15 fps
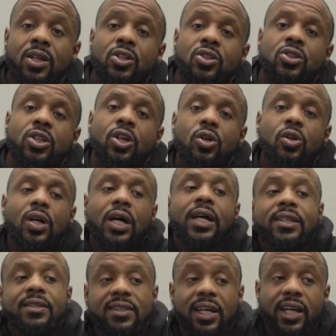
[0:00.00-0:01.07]
So I
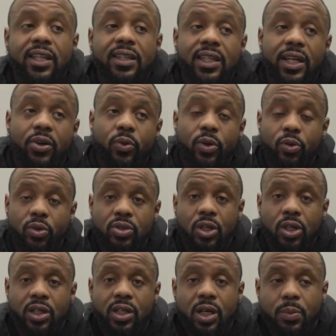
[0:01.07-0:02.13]
decided that we would
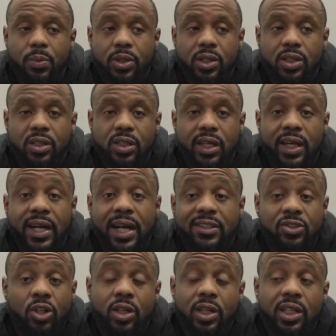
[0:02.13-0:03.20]
start a company, and I
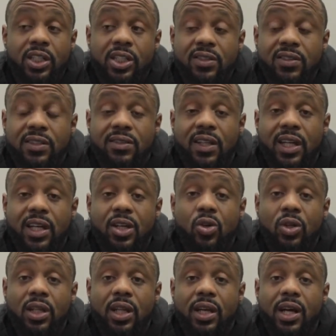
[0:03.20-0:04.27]
started it just as like an
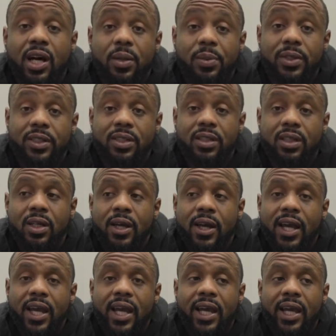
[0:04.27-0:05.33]
online hobby.
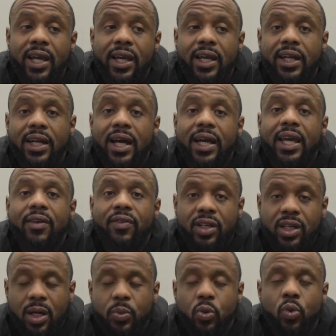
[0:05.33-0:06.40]
And I gave a
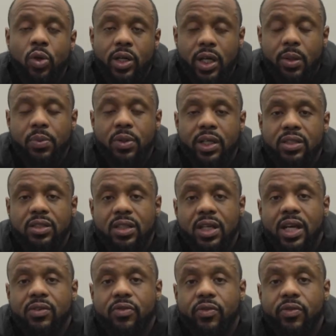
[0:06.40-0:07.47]
couple workout plans to
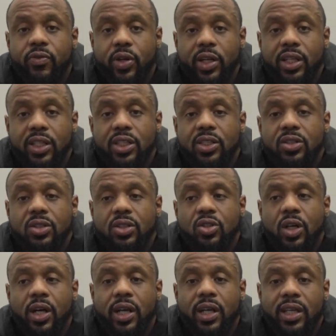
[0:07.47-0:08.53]
guys for free just to
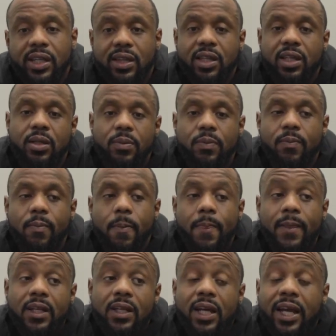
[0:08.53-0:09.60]
try and get them
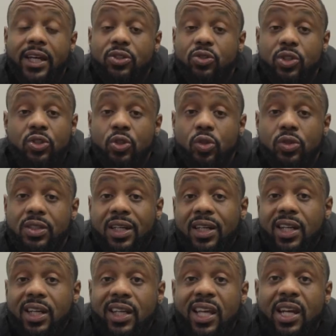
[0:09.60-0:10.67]
as results. I
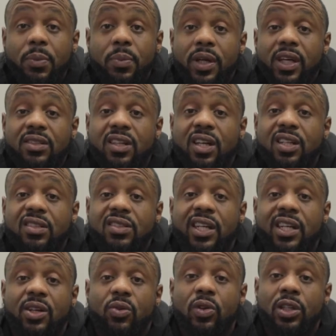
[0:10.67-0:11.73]
needed guinea pigs. Honestly, I
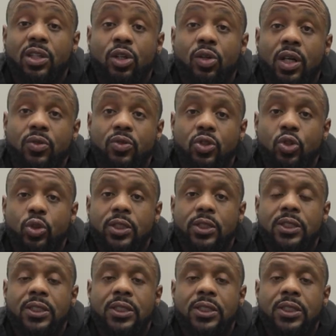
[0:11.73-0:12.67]
didn't really know what I was doing.